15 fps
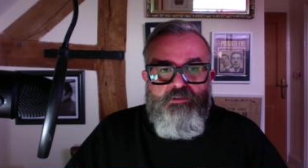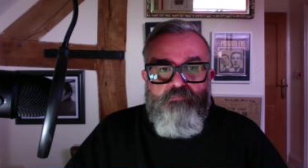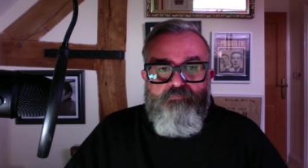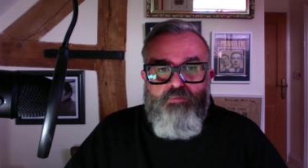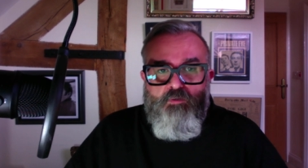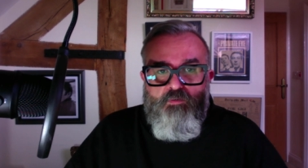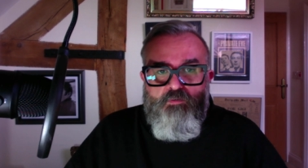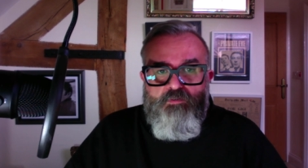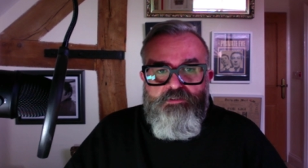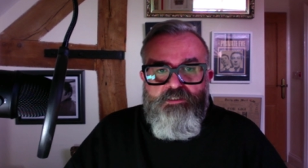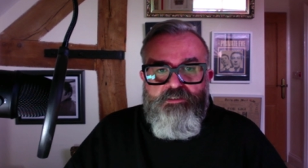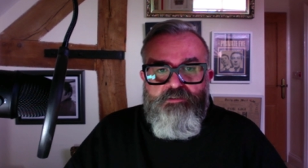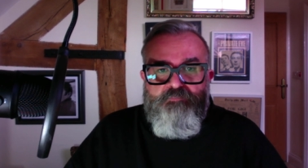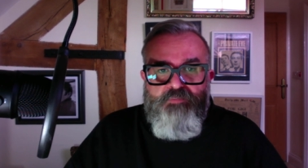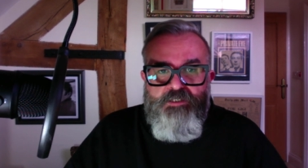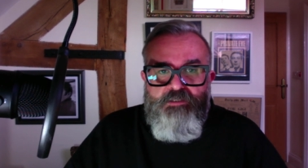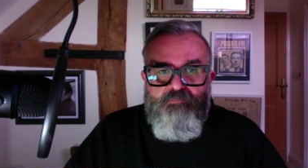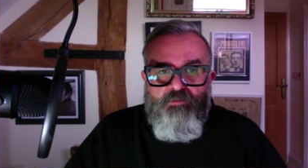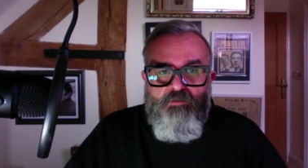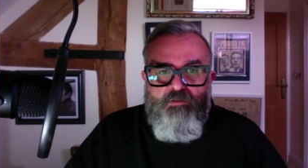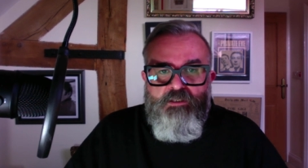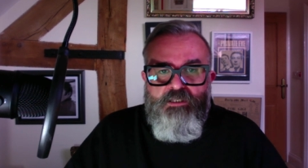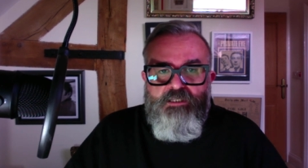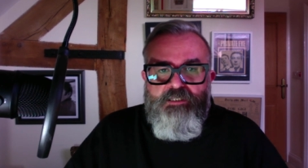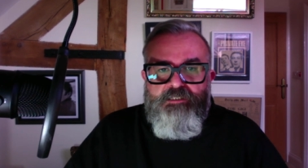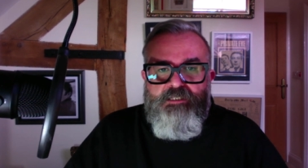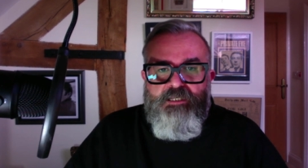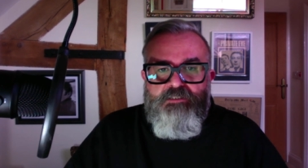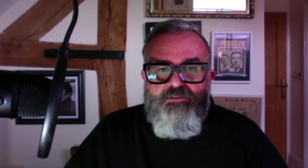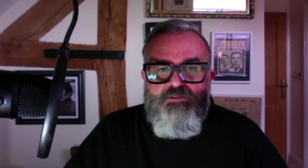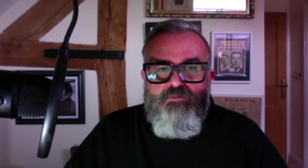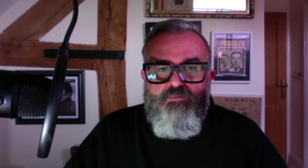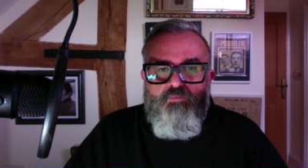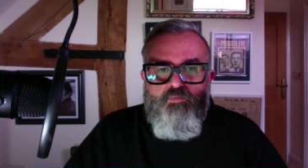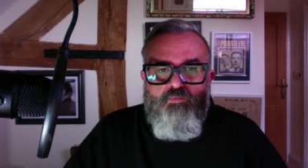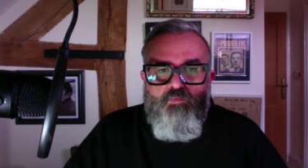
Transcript: the board and the people it has to